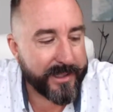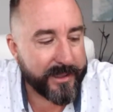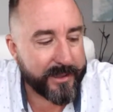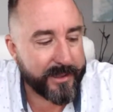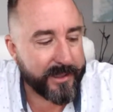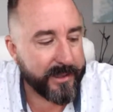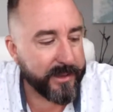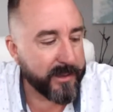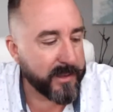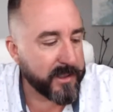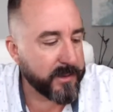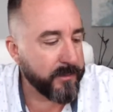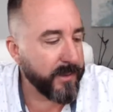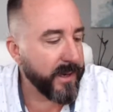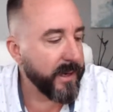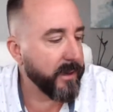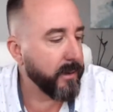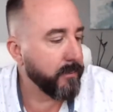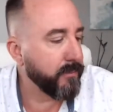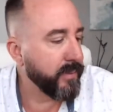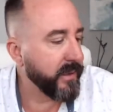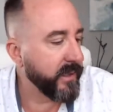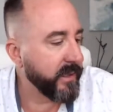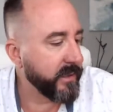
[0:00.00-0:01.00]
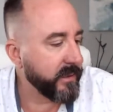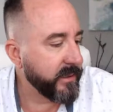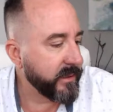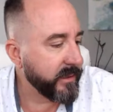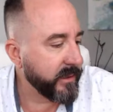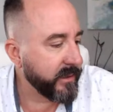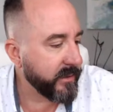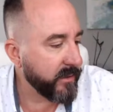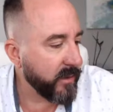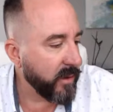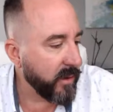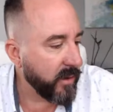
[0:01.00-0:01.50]
here's my
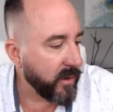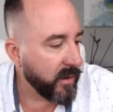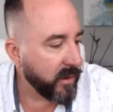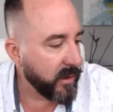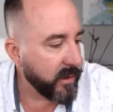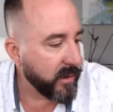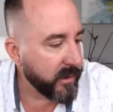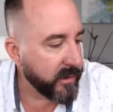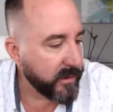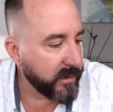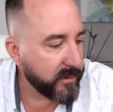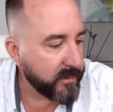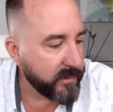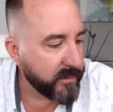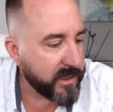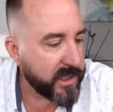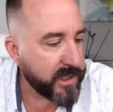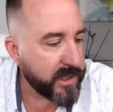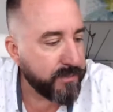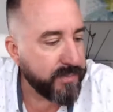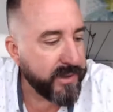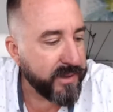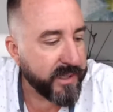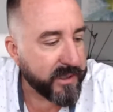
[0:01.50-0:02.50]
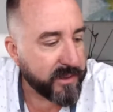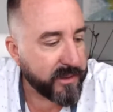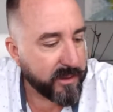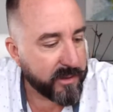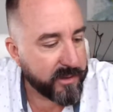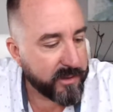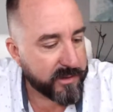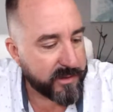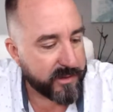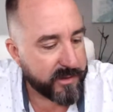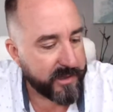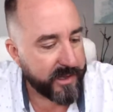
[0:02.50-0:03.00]
opinion on
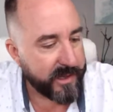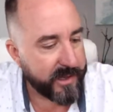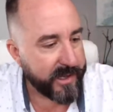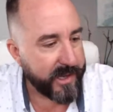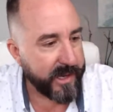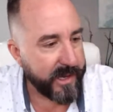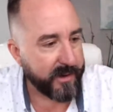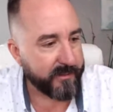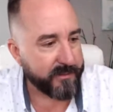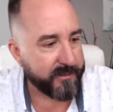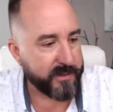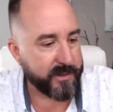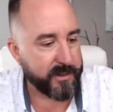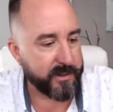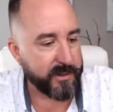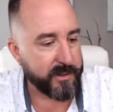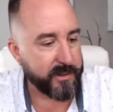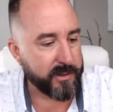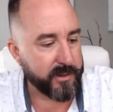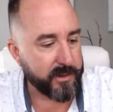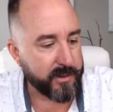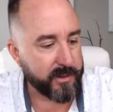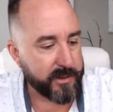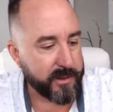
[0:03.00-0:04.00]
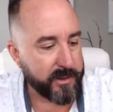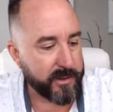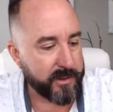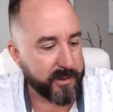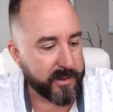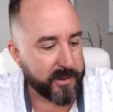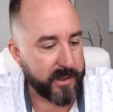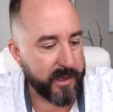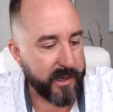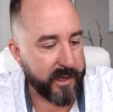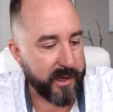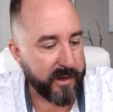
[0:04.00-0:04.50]
speakers that have to
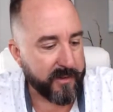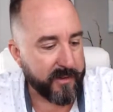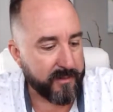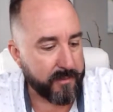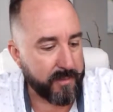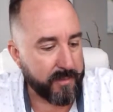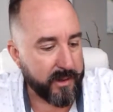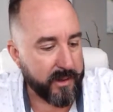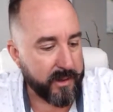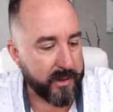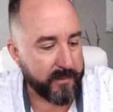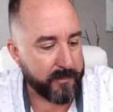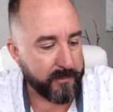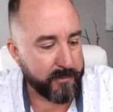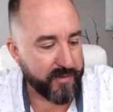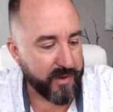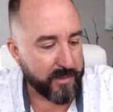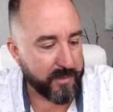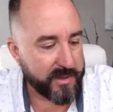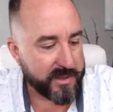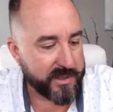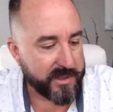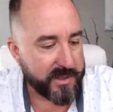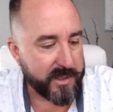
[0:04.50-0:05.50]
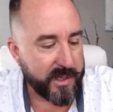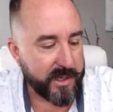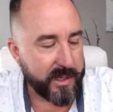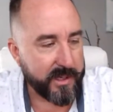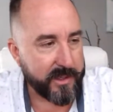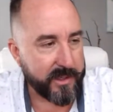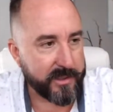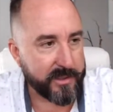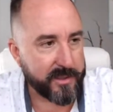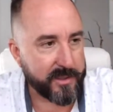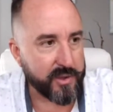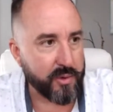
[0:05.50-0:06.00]
use the F-bomb from the
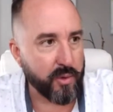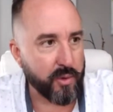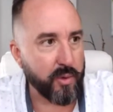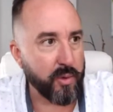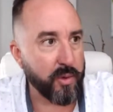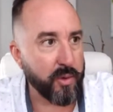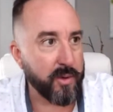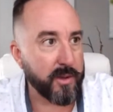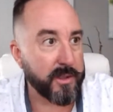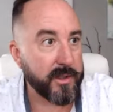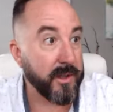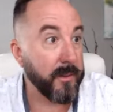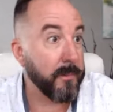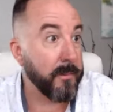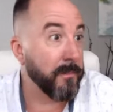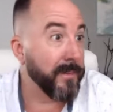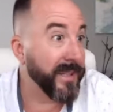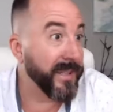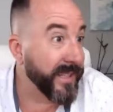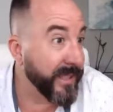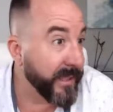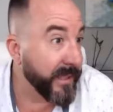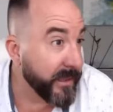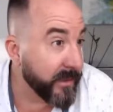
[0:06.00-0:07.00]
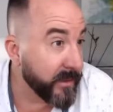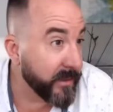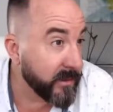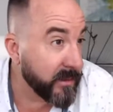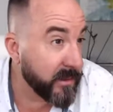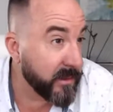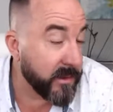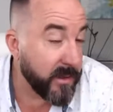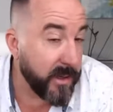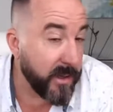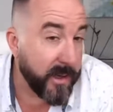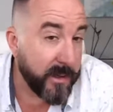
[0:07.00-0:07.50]
stage, or
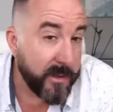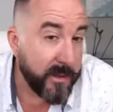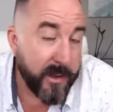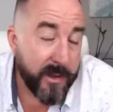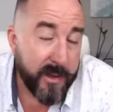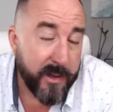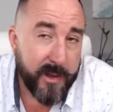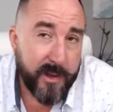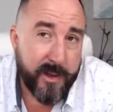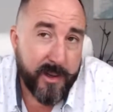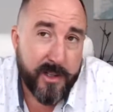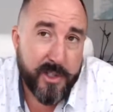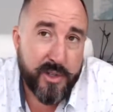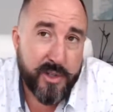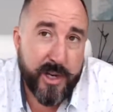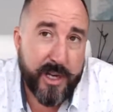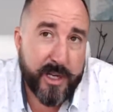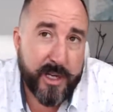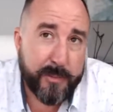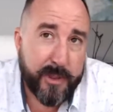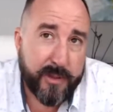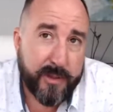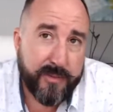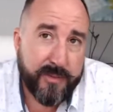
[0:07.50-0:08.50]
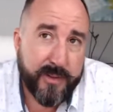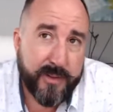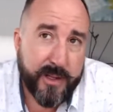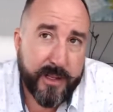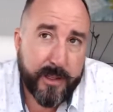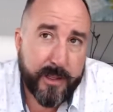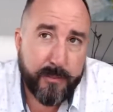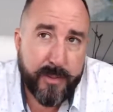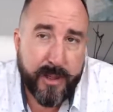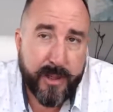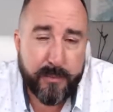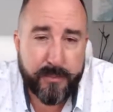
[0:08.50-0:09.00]
comedians that try to be
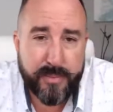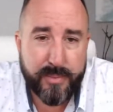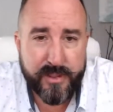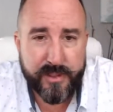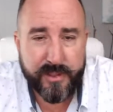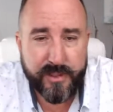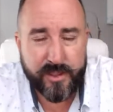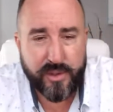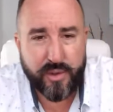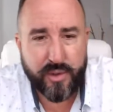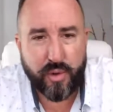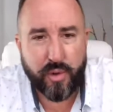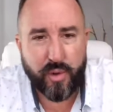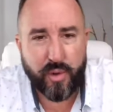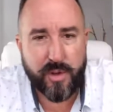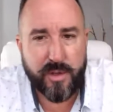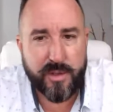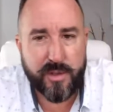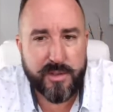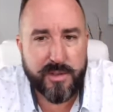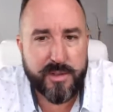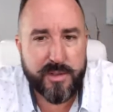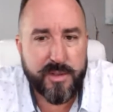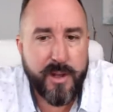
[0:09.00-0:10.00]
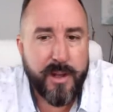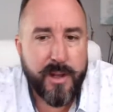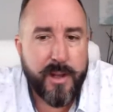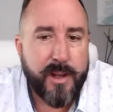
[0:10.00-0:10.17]
funny by being coarse.